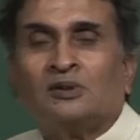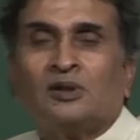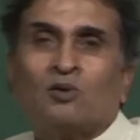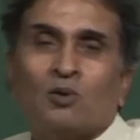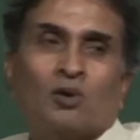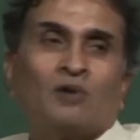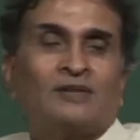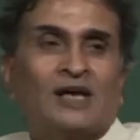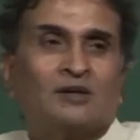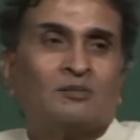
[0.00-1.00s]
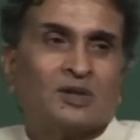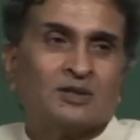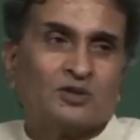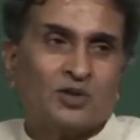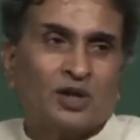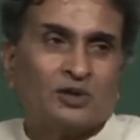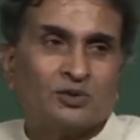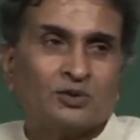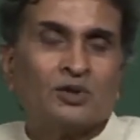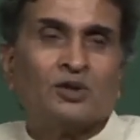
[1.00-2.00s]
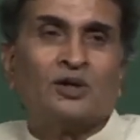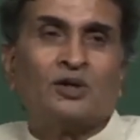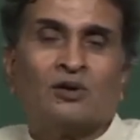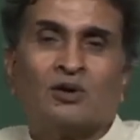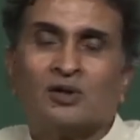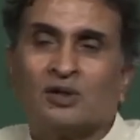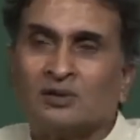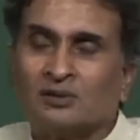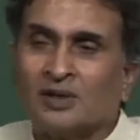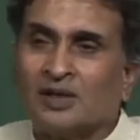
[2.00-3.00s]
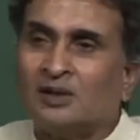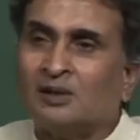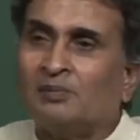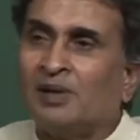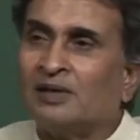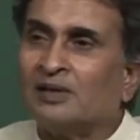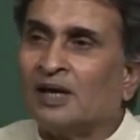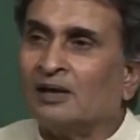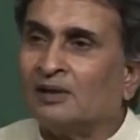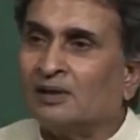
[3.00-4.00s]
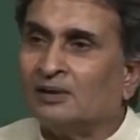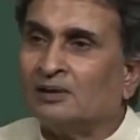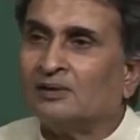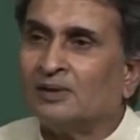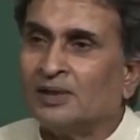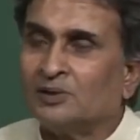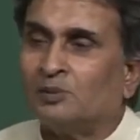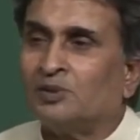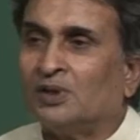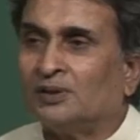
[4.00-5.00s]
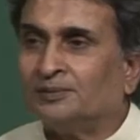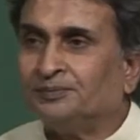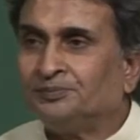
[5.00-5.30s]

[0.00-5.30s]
then whole of that must change in order that the belt angle has to be changed.